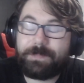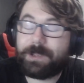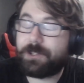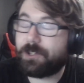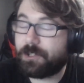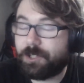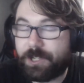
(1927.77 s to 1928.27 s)
Make
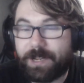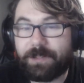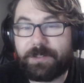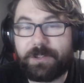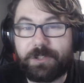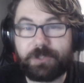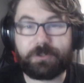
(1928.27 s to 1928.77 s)
sure to check out
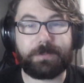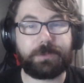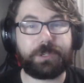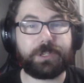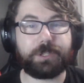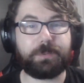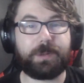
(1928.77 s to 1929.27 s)
the
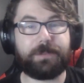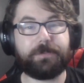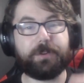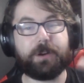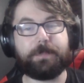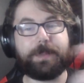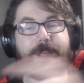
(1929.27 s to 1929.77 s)
description as well
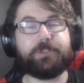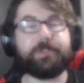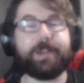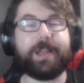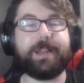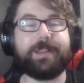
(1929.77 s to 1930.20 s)
for our Patreon.